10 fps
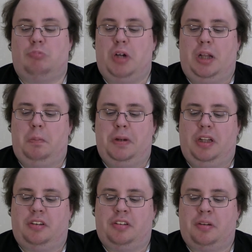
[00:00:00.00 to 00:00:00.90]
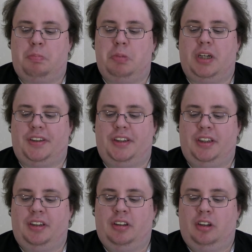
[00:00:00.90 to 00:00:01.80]
well-built
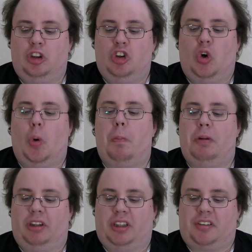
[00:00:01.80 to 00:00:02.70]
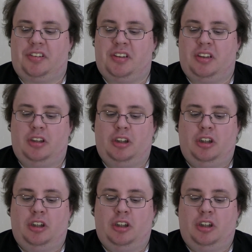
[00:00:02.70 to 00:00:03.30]
buddy Obelix,